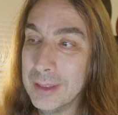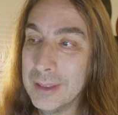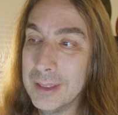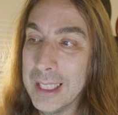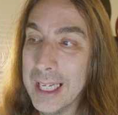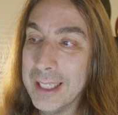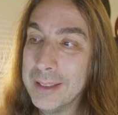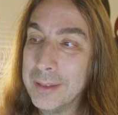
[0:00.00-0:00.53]

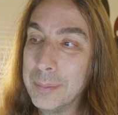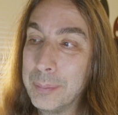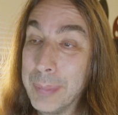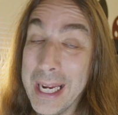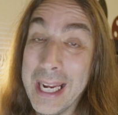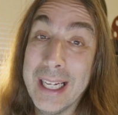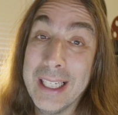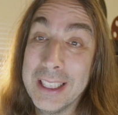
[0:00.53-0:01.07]

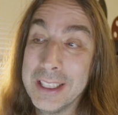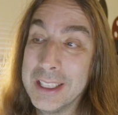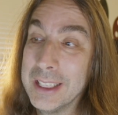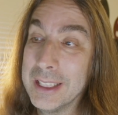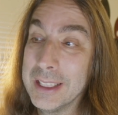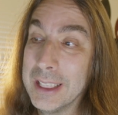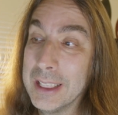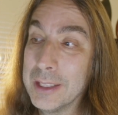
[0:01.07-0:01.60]
band that she
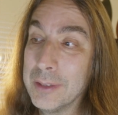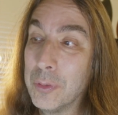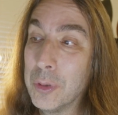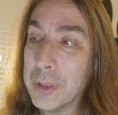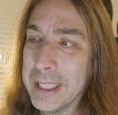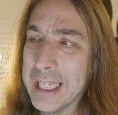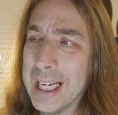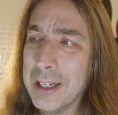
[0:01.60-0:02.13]
sings
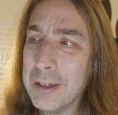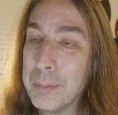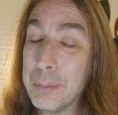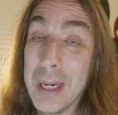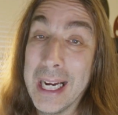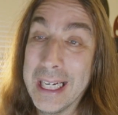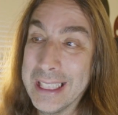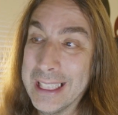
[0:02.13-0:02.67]
for now,
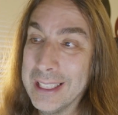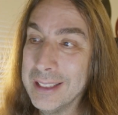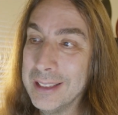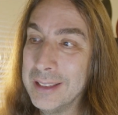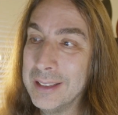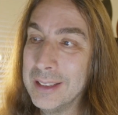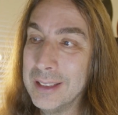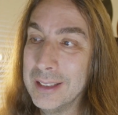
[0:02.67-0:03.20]

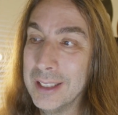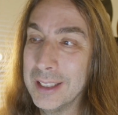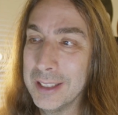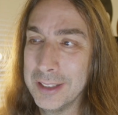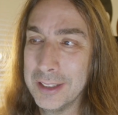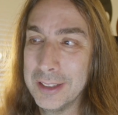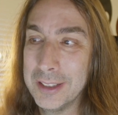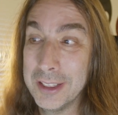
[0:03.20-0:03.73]
Mayan,
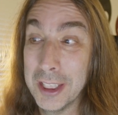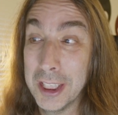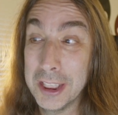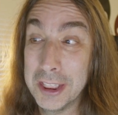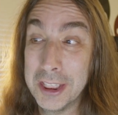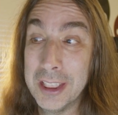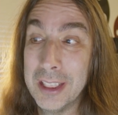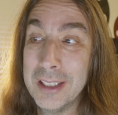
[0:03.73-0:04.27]

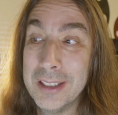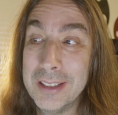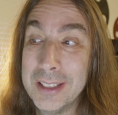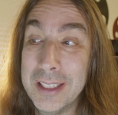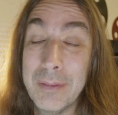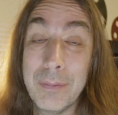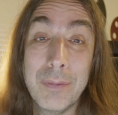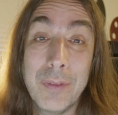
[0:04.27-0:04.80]
Dutch
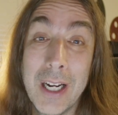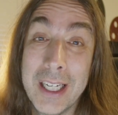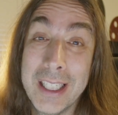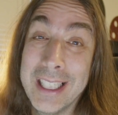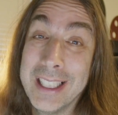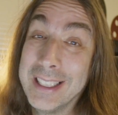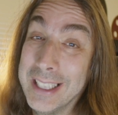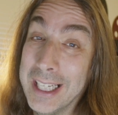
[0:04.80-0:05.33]

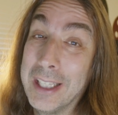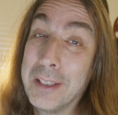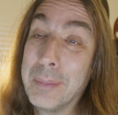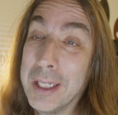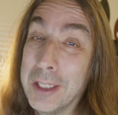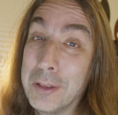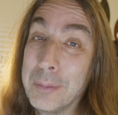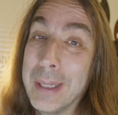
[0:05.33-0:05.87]
symphonic death
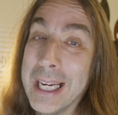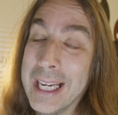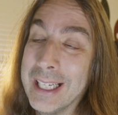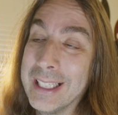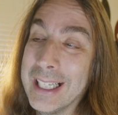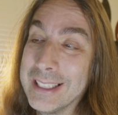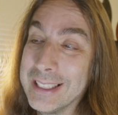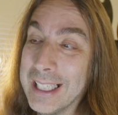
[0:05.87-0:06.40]
metal
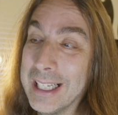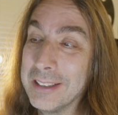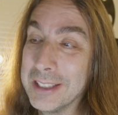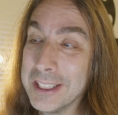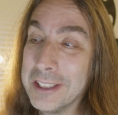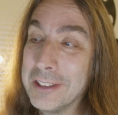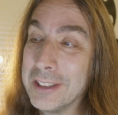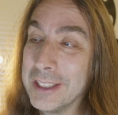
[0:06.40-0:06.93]
band, that sounds
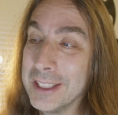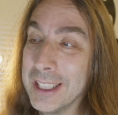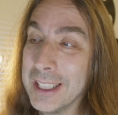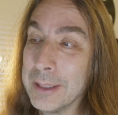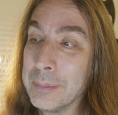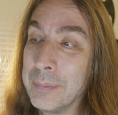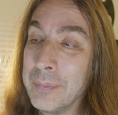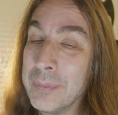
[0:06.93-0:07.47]

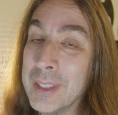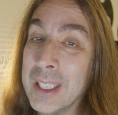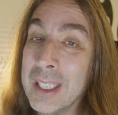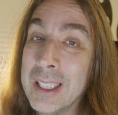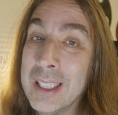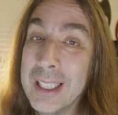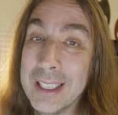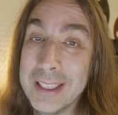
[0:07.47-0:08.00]
interesting.
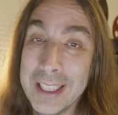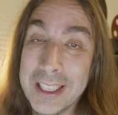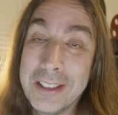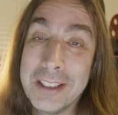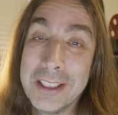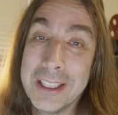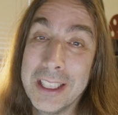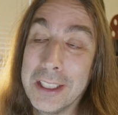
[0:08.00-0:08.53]
It's
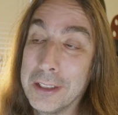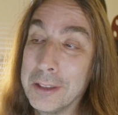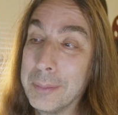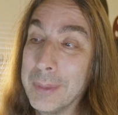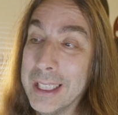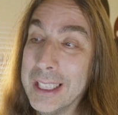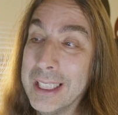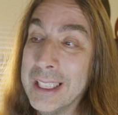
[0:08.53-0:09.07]
interesting to
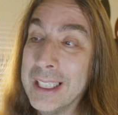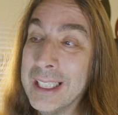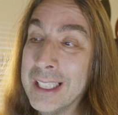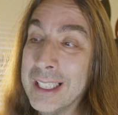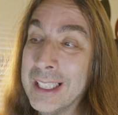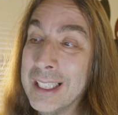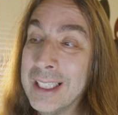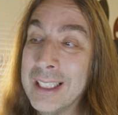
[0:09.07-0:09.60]
me
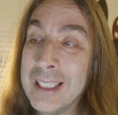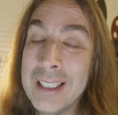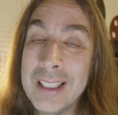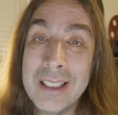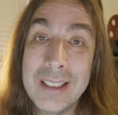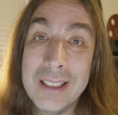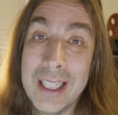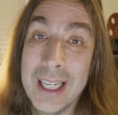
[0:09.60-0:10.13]

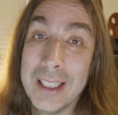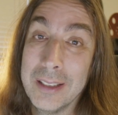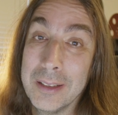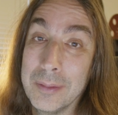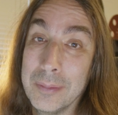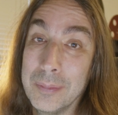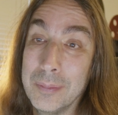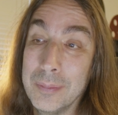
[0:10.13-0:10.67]
that a